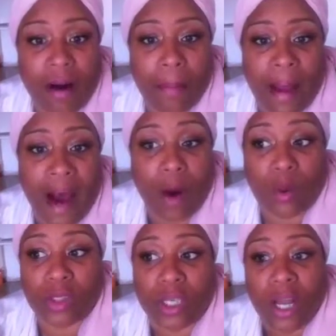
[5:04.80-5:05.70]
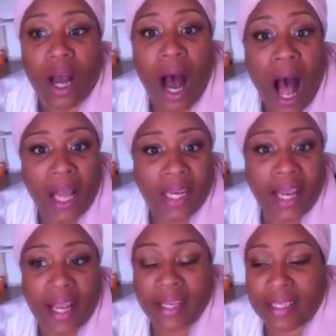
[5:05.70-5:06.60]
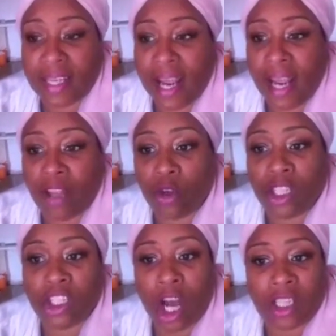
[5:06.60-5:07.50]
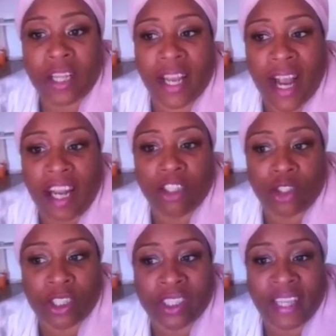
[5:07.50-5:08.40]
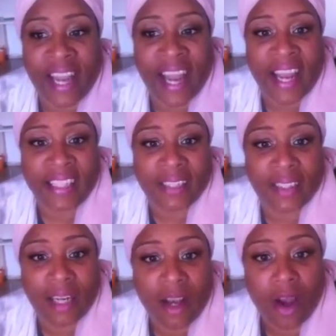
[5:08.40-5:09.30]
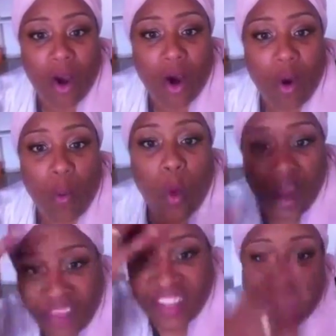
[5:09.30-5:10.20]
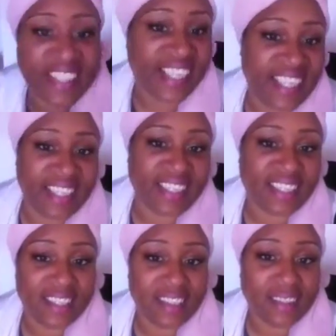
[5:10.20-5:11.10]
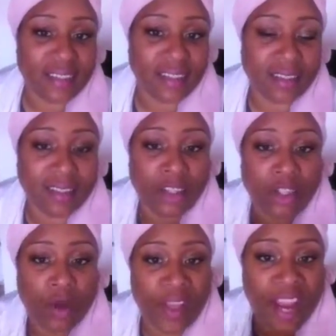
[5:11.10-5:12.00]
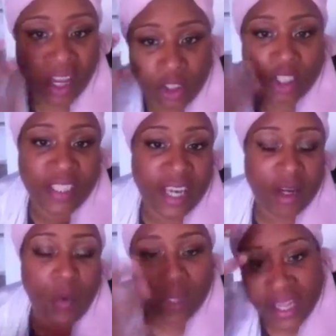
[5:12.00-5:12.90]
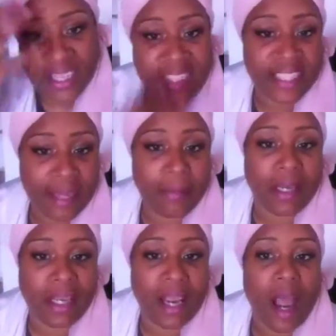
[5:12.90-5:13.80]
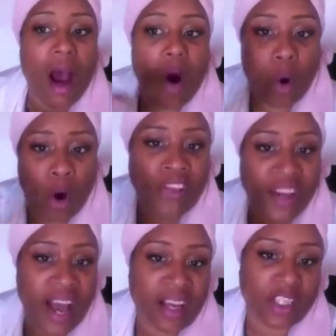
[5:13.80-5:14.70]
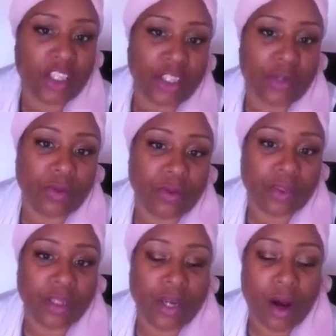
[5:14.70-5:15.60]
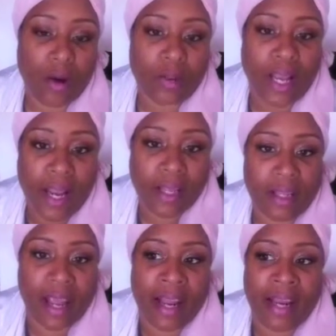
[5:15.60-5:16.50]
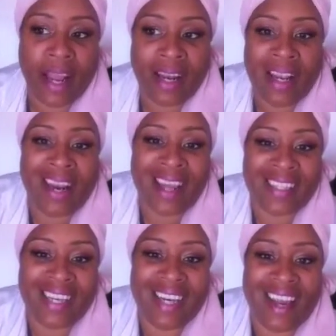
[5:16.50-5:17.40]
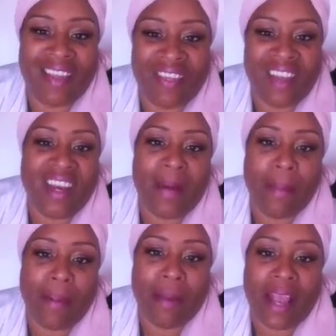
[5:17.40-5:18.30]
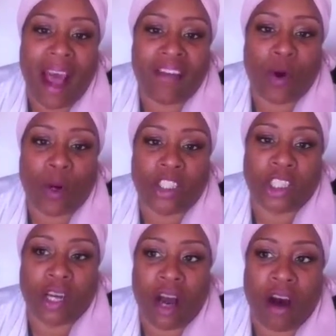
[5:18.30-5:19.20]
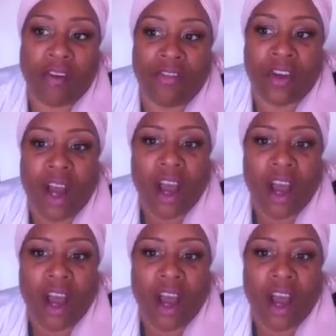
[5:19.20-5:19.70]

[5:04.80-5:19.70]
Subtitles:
about holidays, and you can talk. They understand what this is. They understand it when they see me, Orthodox Jew. And then that's it. And then they maybe have a question of